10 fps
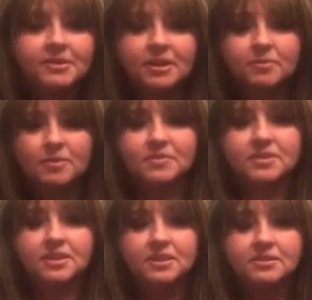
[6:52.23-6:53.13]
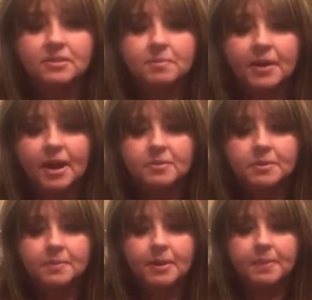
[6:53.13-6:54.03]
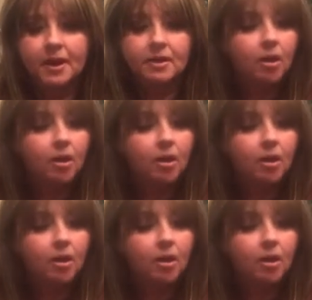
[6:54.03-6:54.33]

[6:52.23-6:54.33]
times I'm digging to the bottom of my pocket?